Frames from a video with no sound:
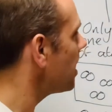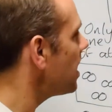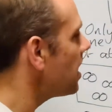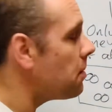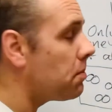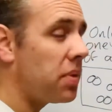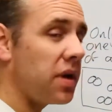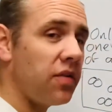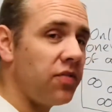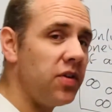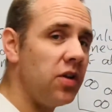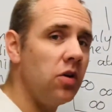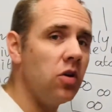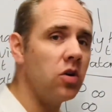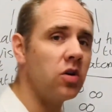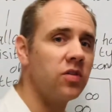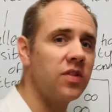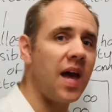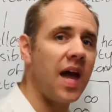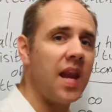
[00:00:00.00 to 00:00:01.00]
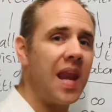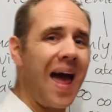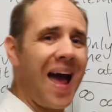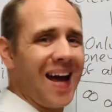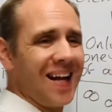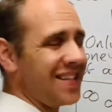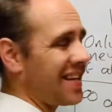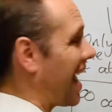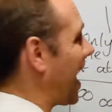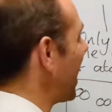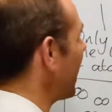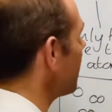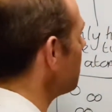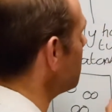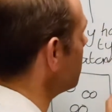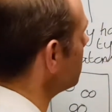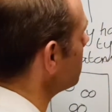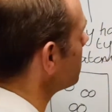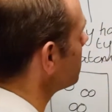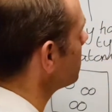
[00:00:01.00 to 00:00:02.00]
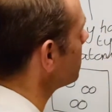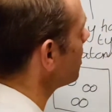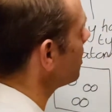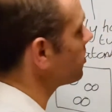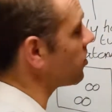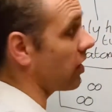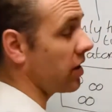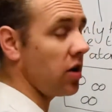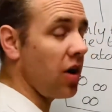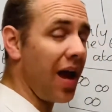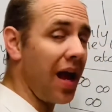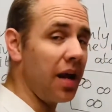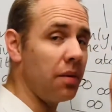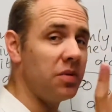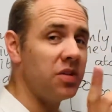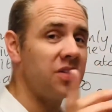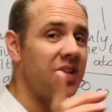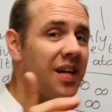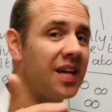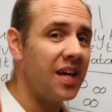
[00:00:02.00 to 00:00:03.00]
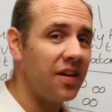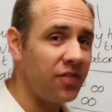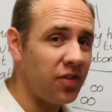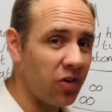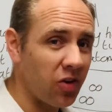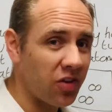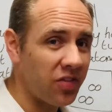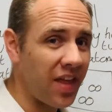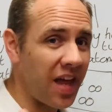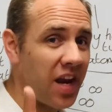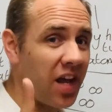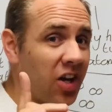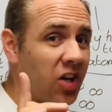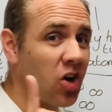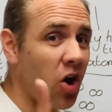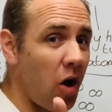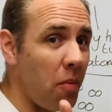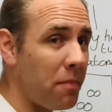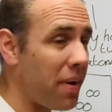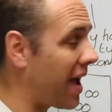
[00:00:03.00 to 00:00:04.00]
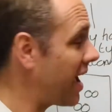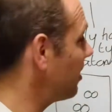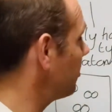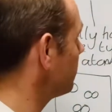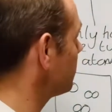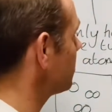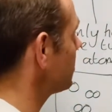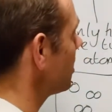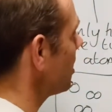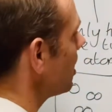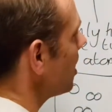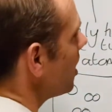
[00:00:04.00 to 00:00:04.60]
But if you look then at if you look then at compounds,